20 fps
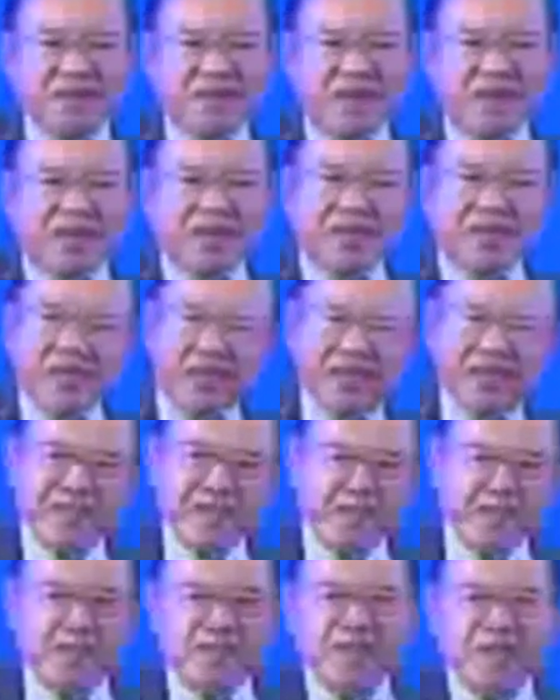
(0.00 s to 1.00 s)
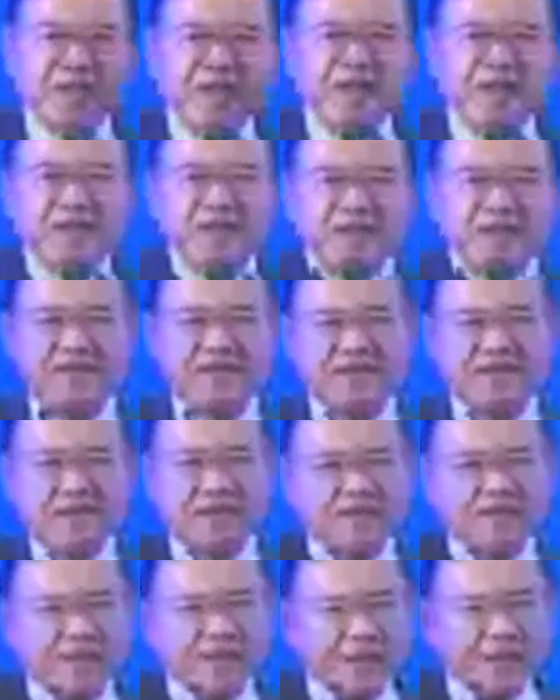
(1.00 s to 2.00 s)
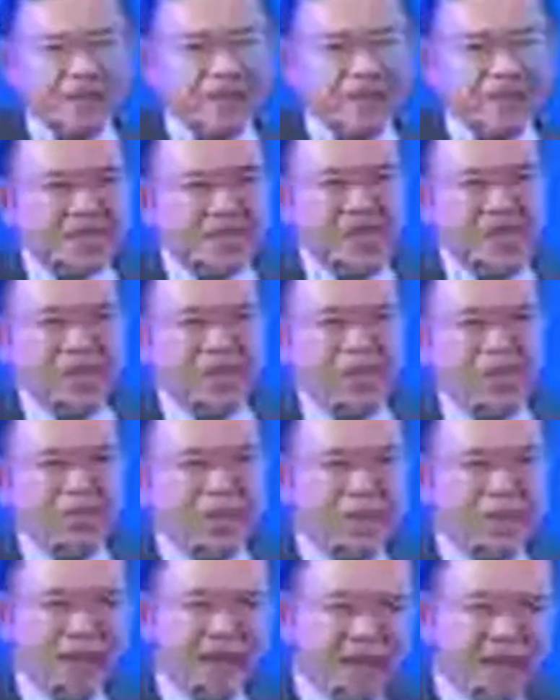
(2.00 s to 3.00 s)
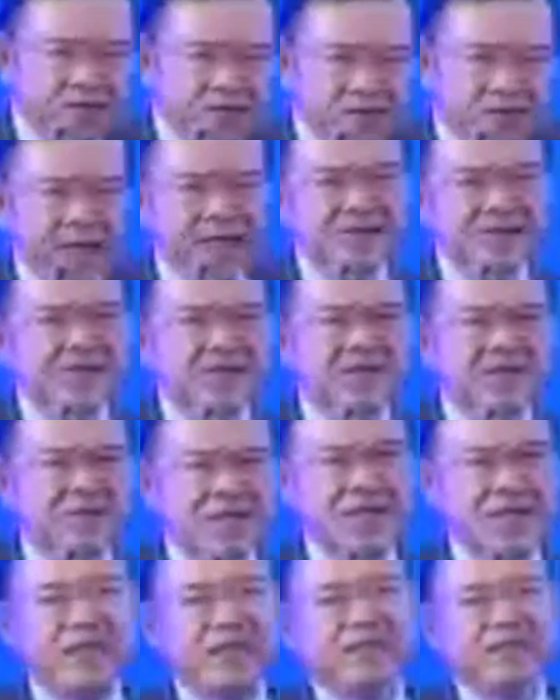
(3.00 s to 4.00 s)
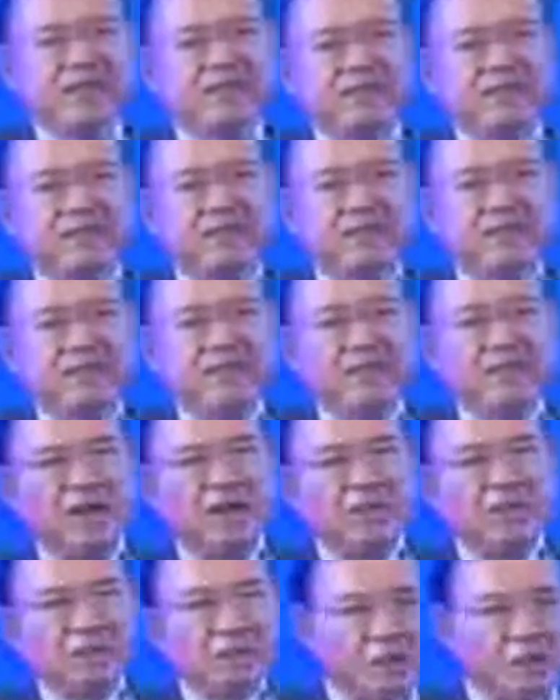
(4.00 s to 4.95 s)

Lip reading: And in the next couple of years, we may be seeing ODA contracting, shrinking. But